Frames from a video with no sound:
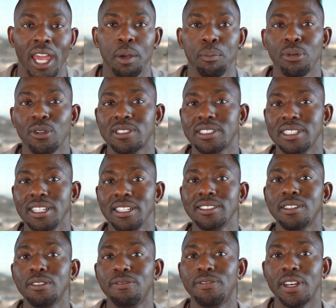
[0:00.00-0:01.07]
and proceeds
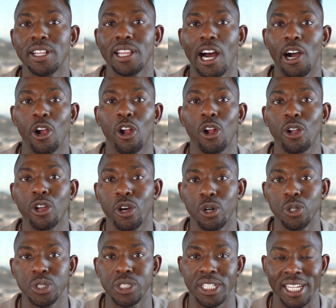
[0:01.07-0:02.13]
to fill out her
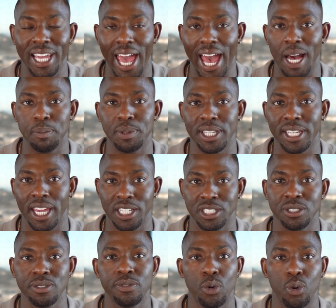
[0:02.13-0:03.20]
coaching
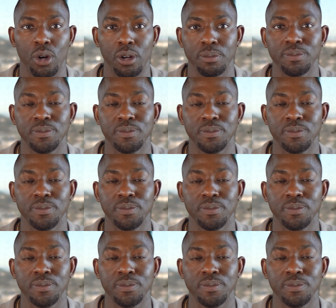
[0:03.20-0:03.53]
application form.